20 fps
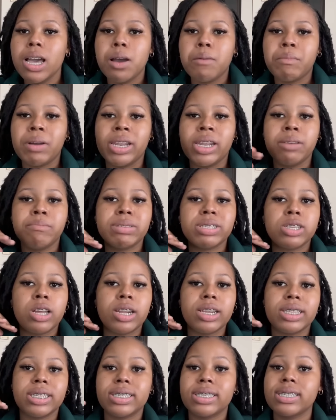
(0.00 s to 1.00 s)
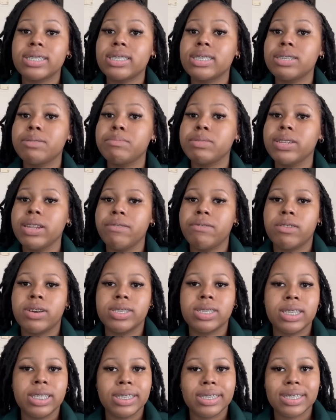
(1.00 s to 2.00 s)
My name is not in the system. It never
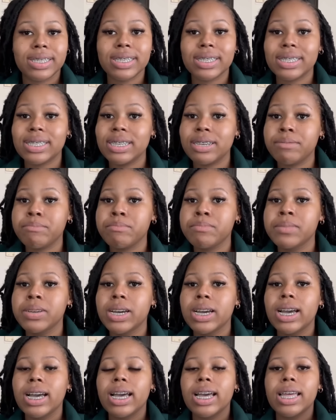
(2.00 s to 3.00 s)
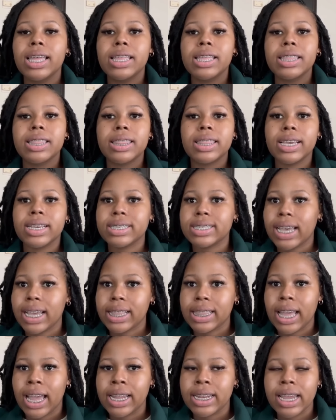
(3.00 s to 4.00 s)
was in the system. Things like
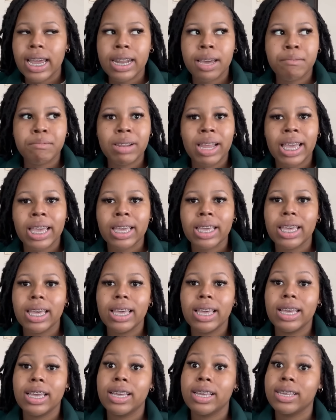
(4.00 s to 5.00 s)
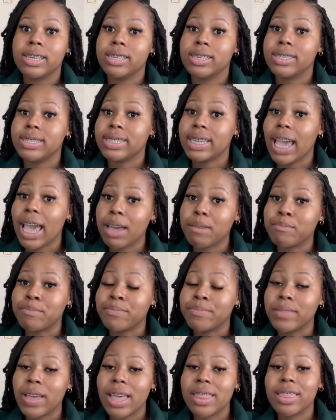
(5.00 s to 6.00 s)
that. And I'm like,
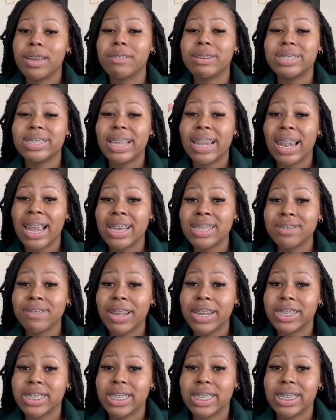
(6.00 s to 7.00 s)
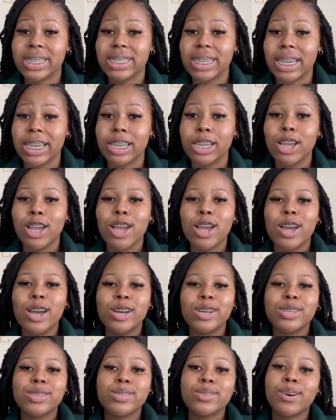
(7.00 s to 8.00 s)
damn. And that was the last flight of the day.
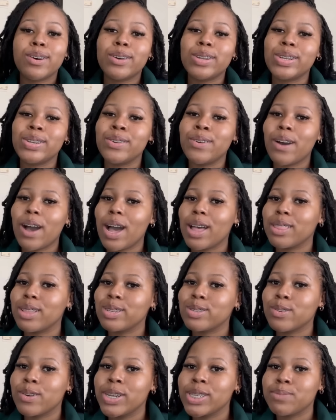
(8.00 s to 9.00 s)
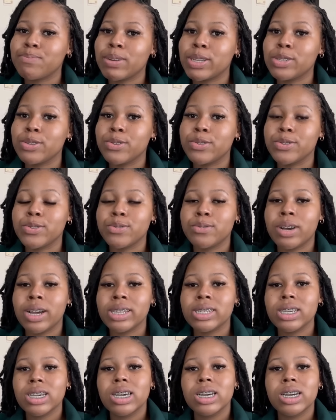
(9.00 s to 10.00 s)
So no other choice but to do
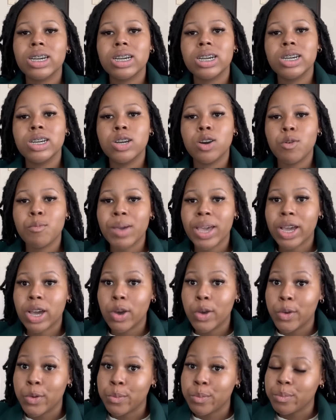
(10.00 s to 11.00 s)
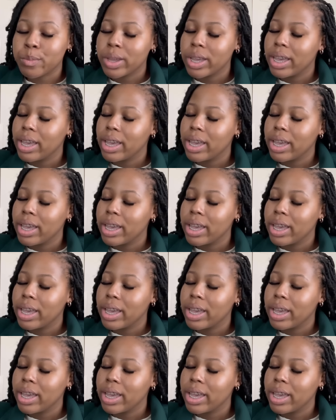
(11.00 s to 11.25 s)
it. Go back home.